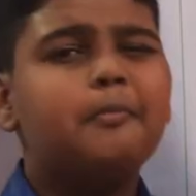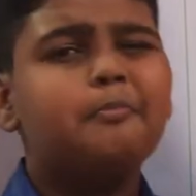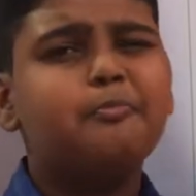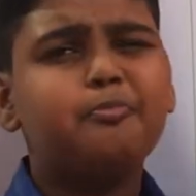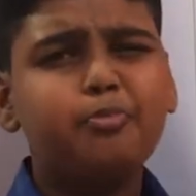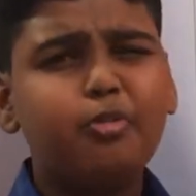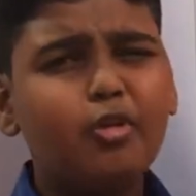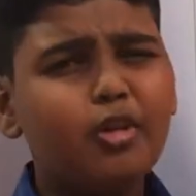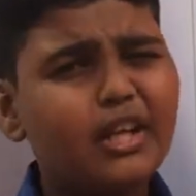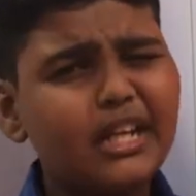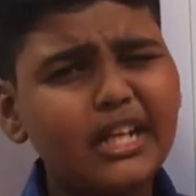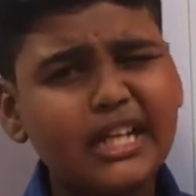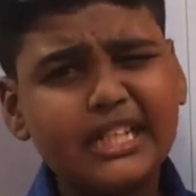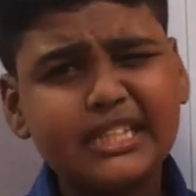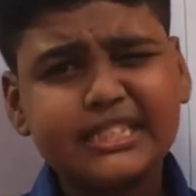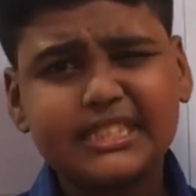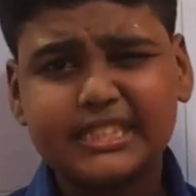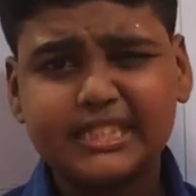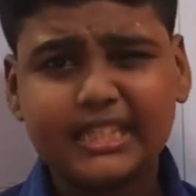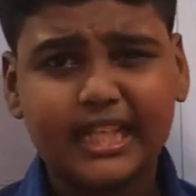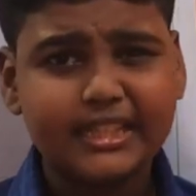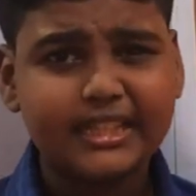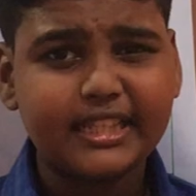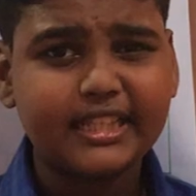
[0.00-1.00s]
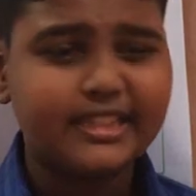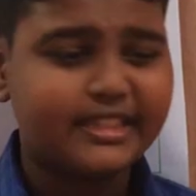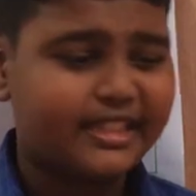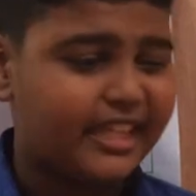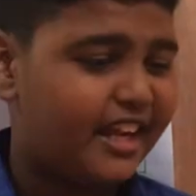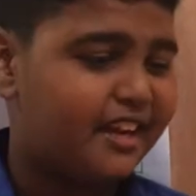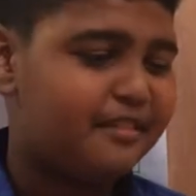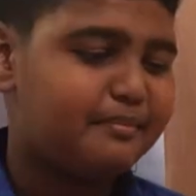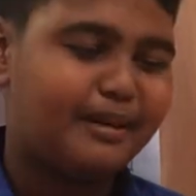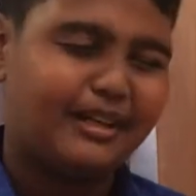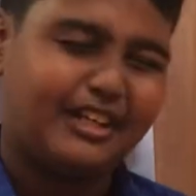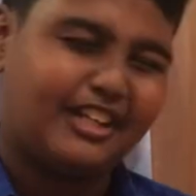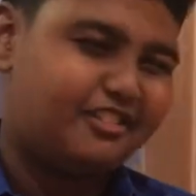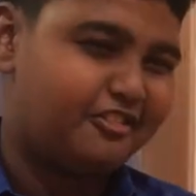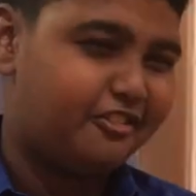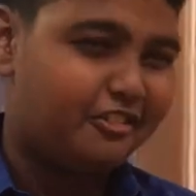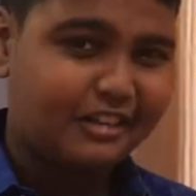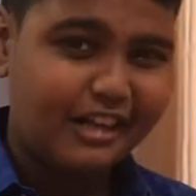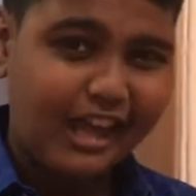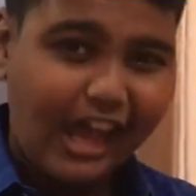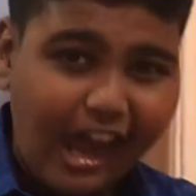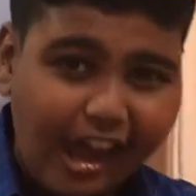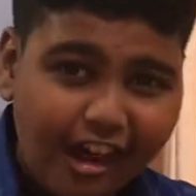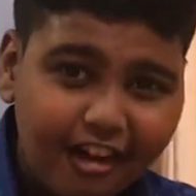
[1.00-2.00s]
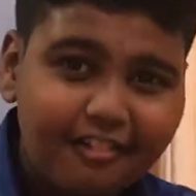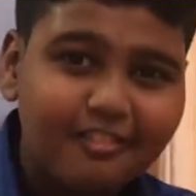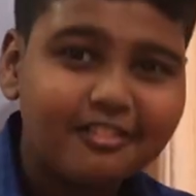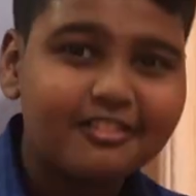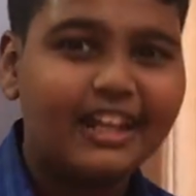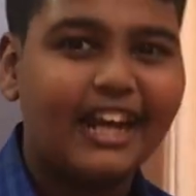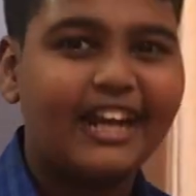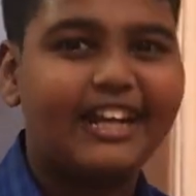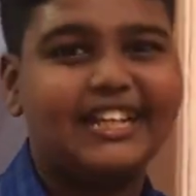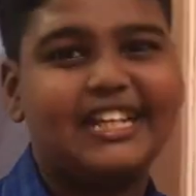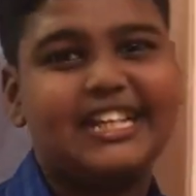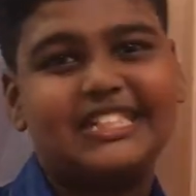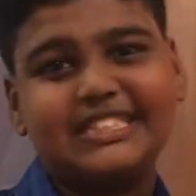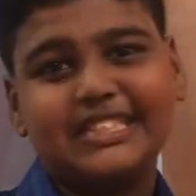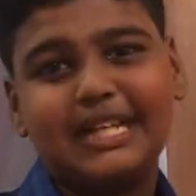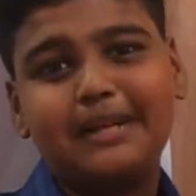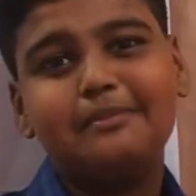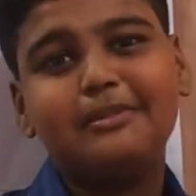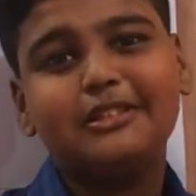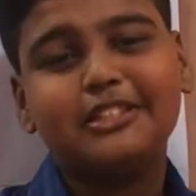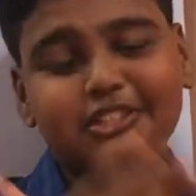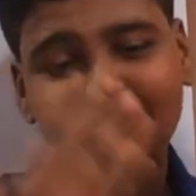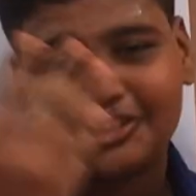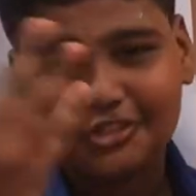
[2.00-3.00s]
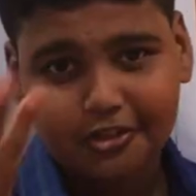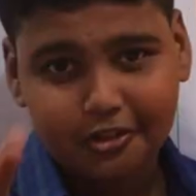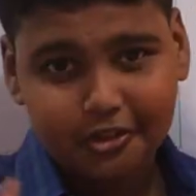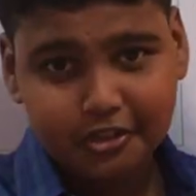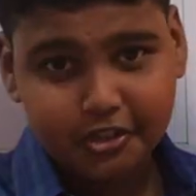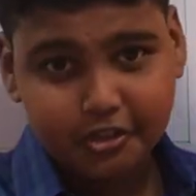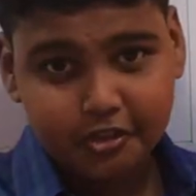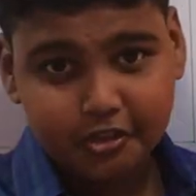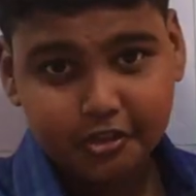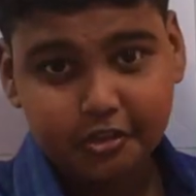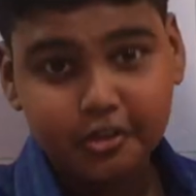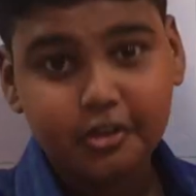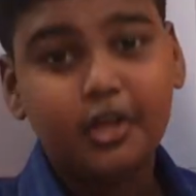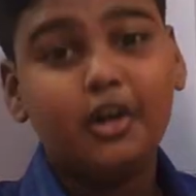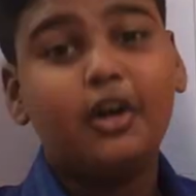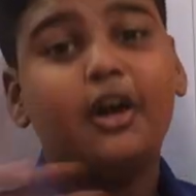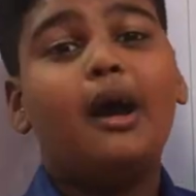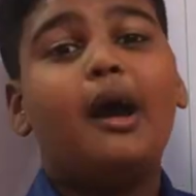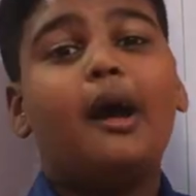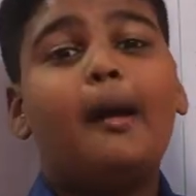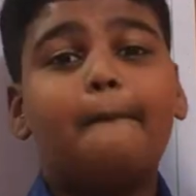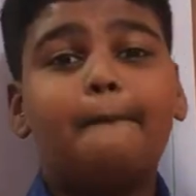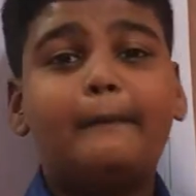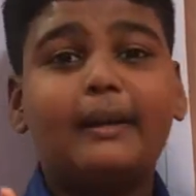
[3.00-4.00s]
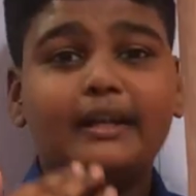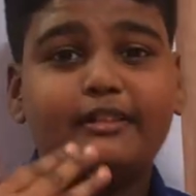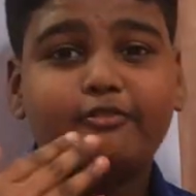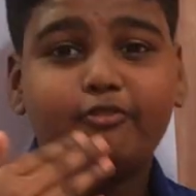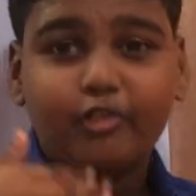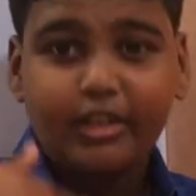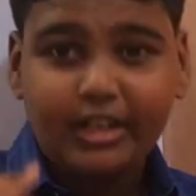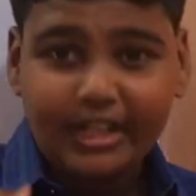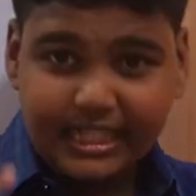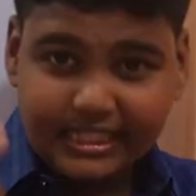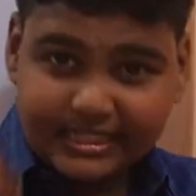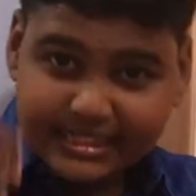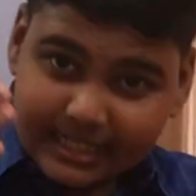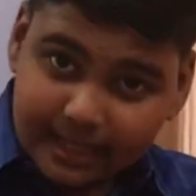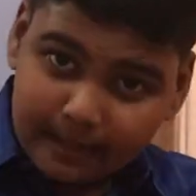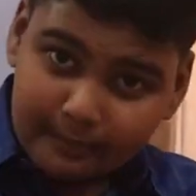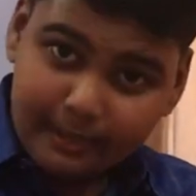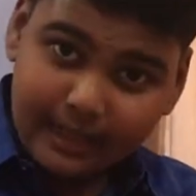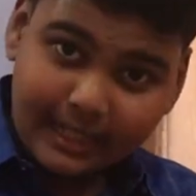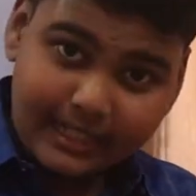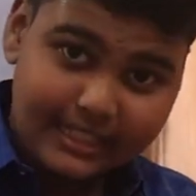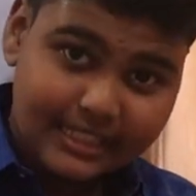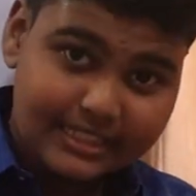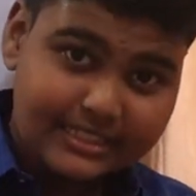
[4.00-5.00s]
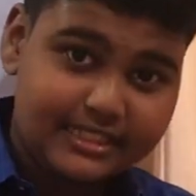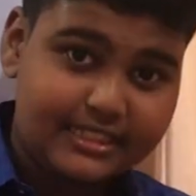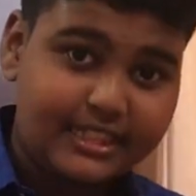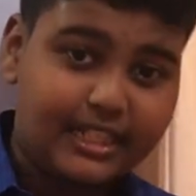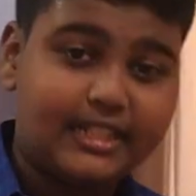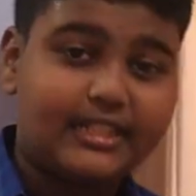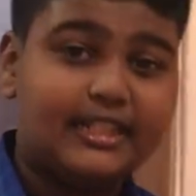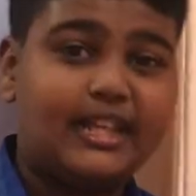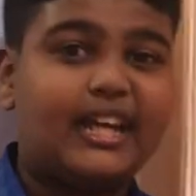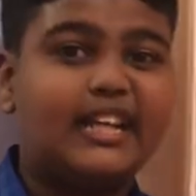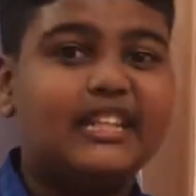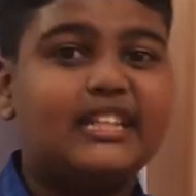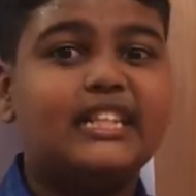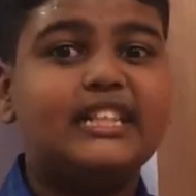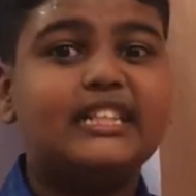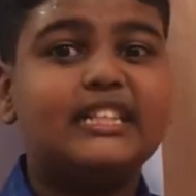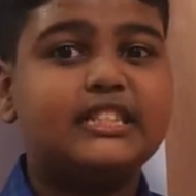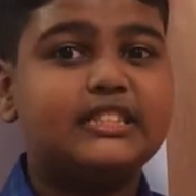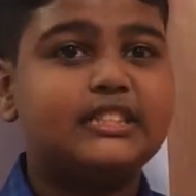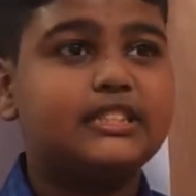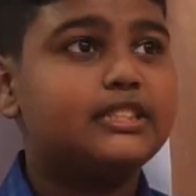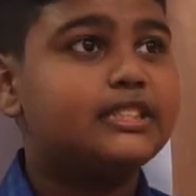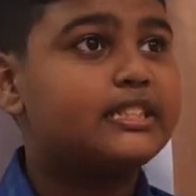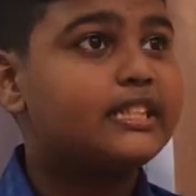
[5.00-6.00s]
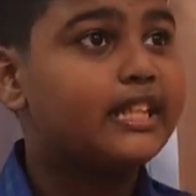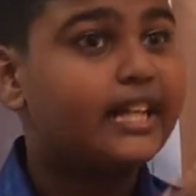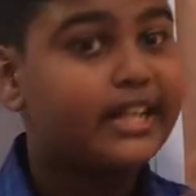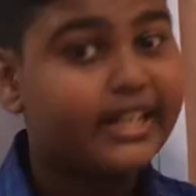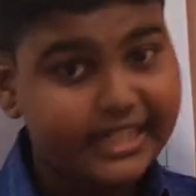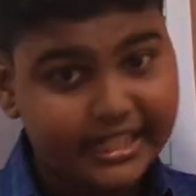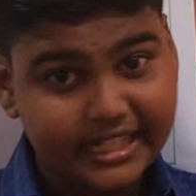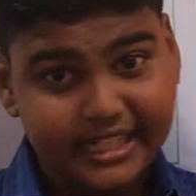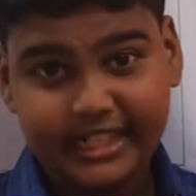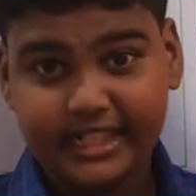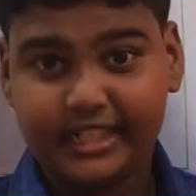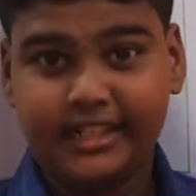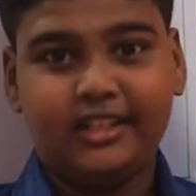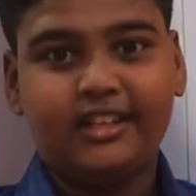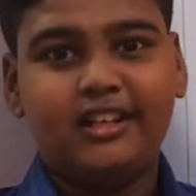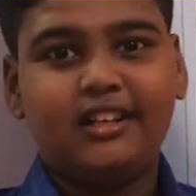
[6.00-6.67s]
Pulley is nothing then, but I don't have an example to show you. But one example I can tell that it is crane.